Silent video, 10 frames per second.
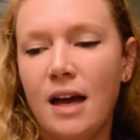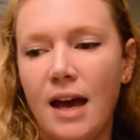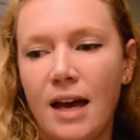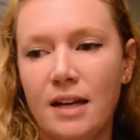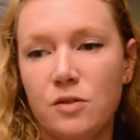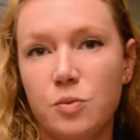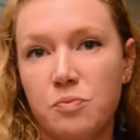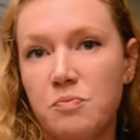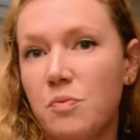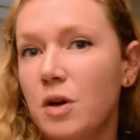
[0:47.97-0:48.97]
and
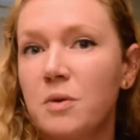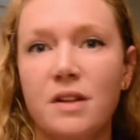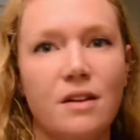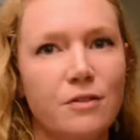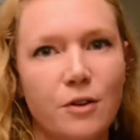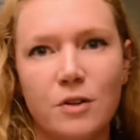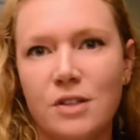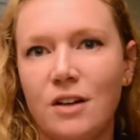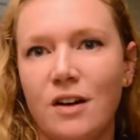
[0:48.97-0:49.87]
work with other folks on our